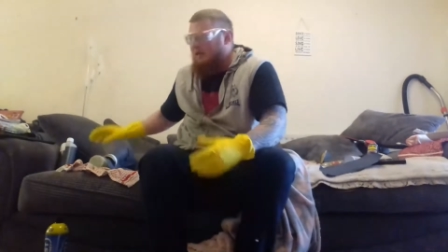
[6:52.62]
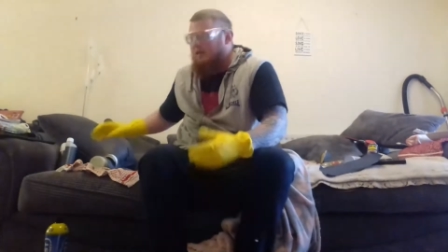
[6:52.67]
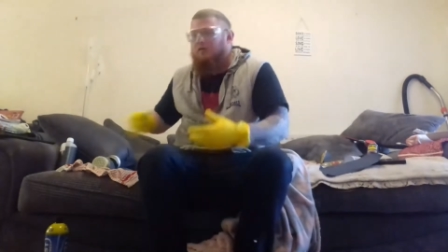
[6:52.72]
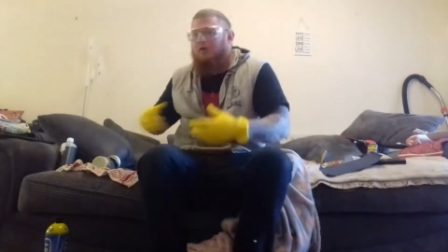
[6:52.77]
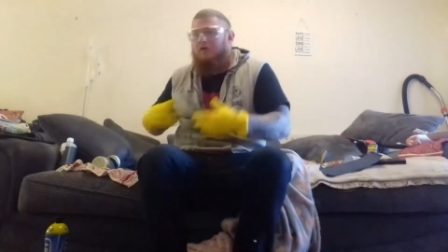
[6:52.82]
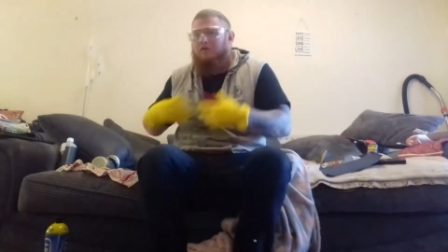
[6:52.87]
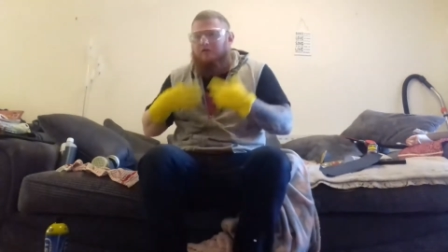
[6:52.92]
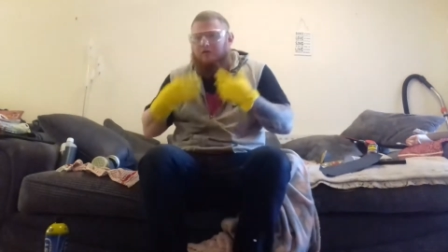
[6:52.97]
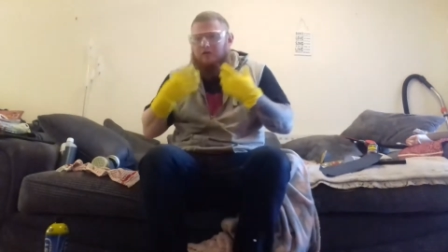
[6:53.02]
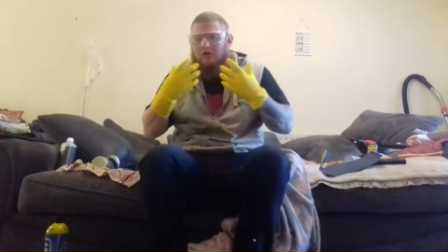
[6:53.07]

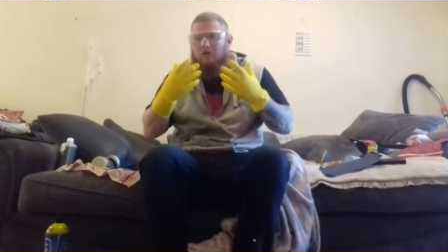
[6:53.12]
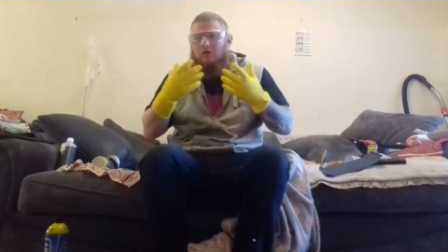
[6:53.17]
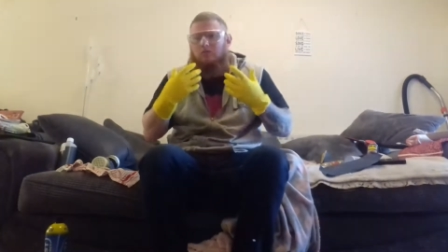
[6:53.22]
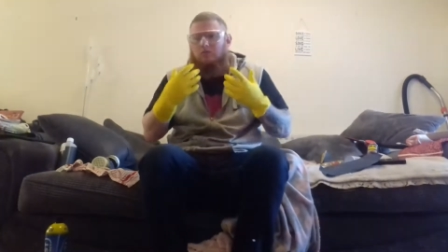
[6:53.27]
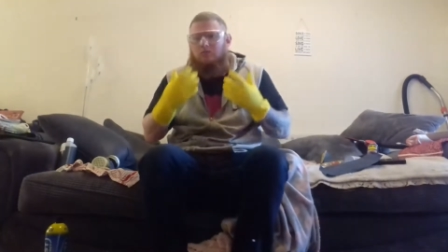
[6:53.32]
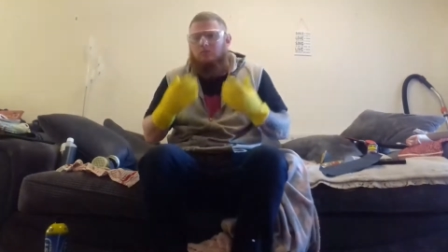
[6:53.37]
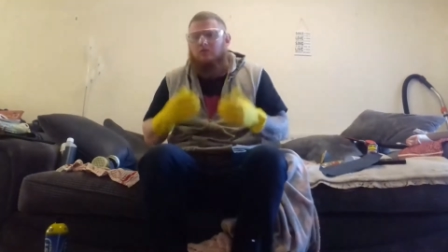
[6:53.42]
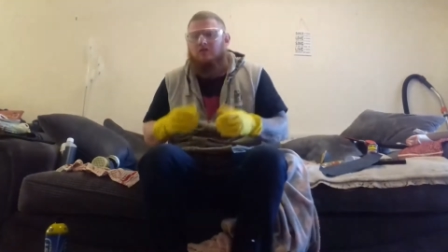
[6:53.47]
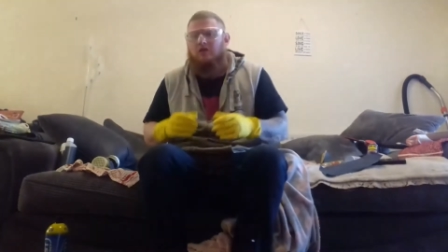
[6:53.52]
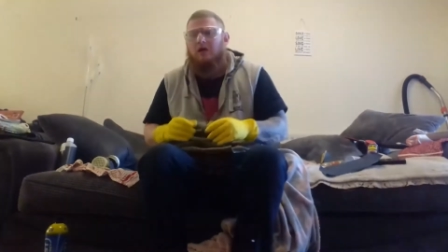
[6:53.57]
off
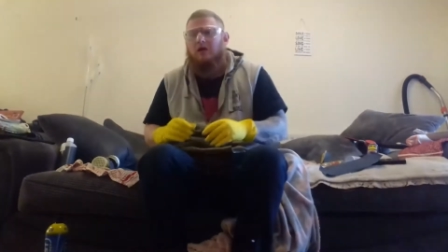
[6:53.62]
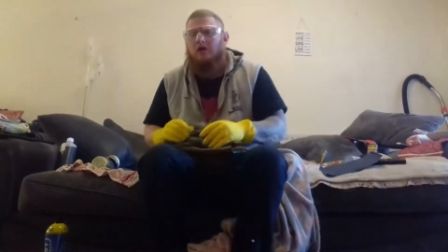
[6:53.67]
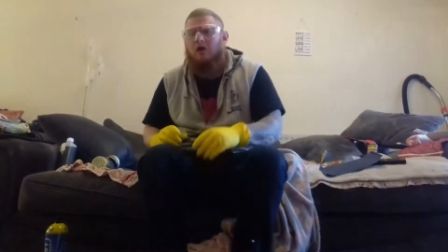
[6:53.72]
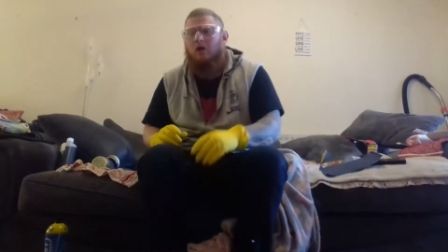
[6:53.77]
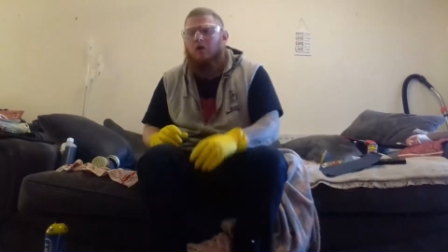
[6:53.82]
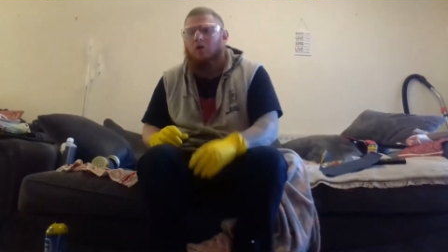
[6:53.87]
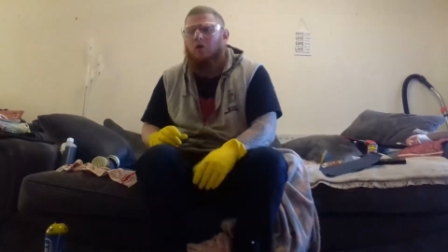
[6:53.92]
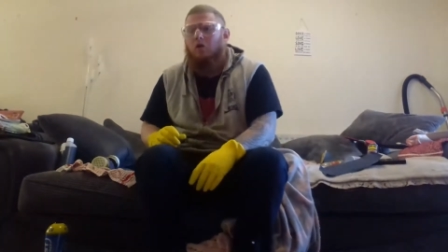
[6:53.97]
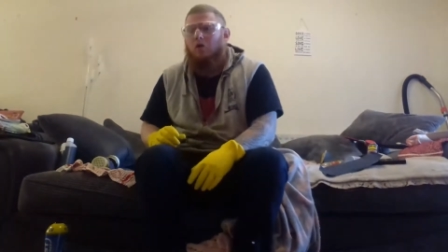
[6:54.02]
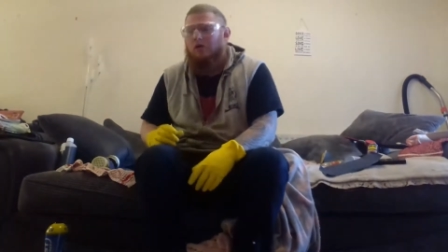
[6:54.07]
fumes,
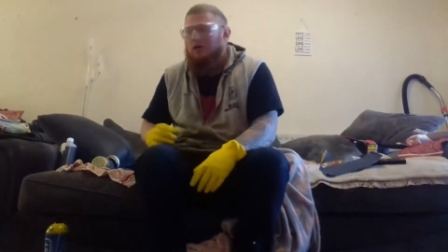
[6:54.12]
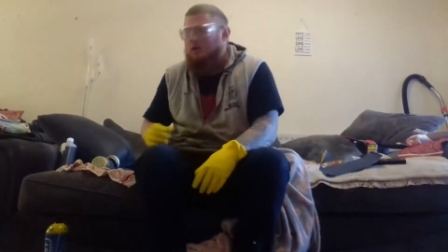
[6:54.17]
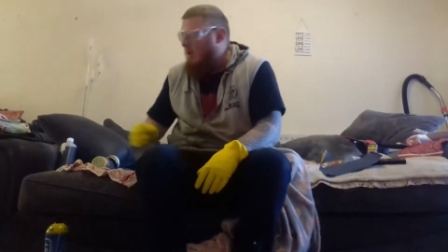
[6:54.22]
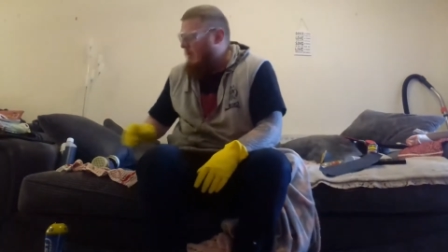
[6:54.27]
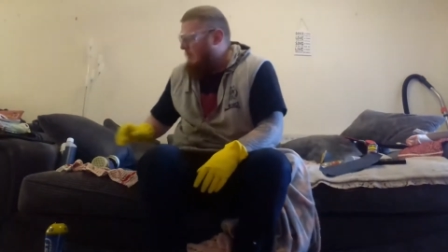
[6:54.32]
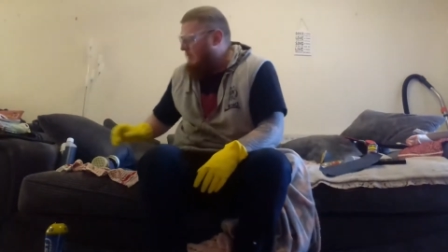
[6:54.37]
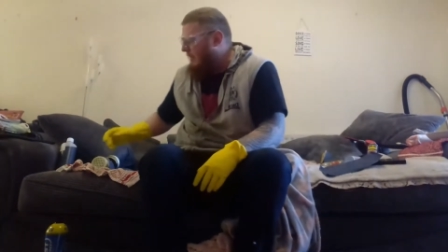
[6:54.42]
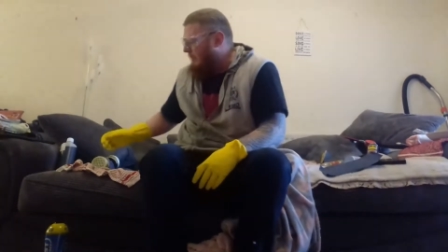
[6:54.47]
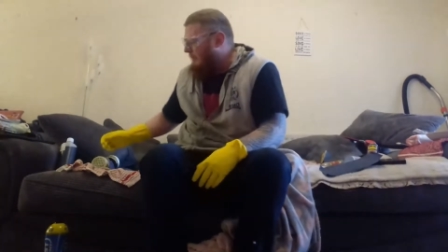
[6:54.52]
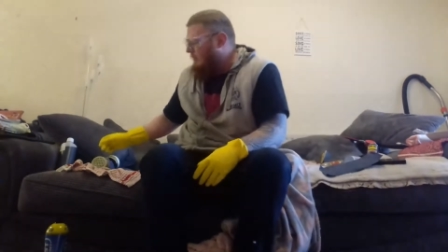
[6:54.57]
or, you know,
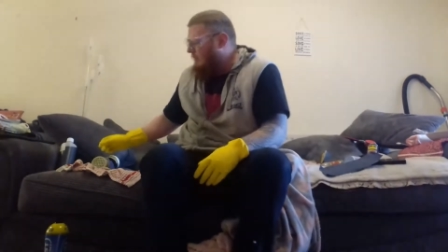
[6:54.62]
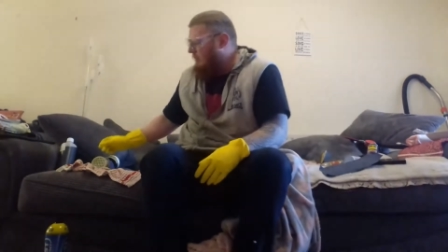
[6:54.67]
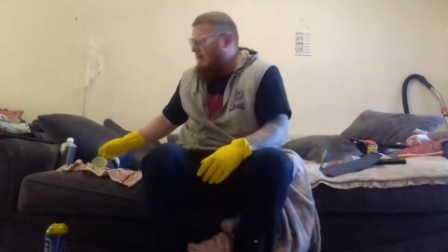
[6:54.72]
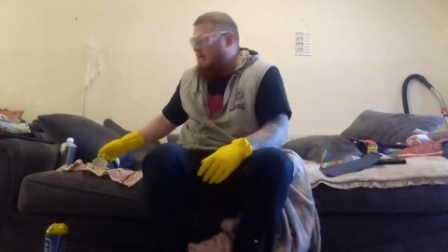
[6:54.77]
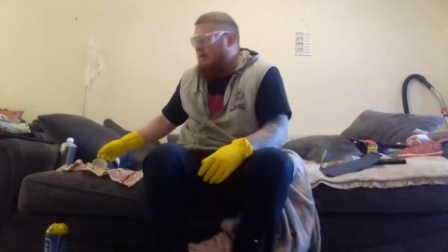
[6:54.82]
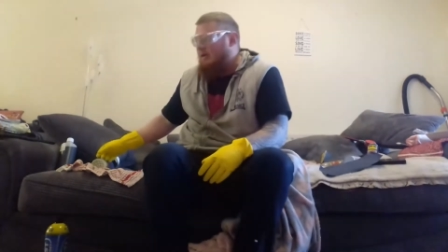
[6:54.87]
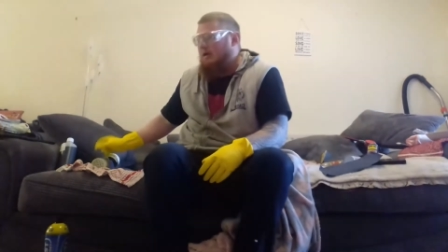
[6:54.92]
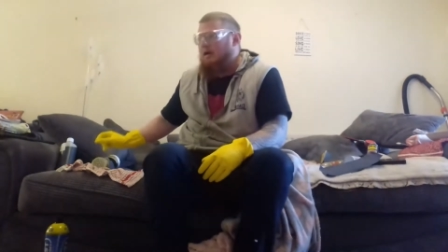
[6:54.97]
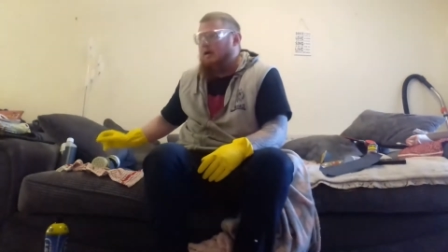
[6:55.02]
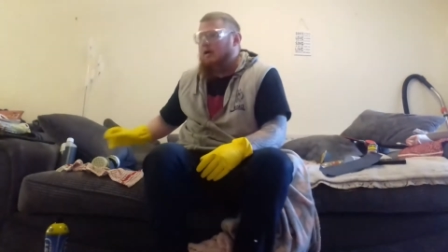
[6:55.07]
people like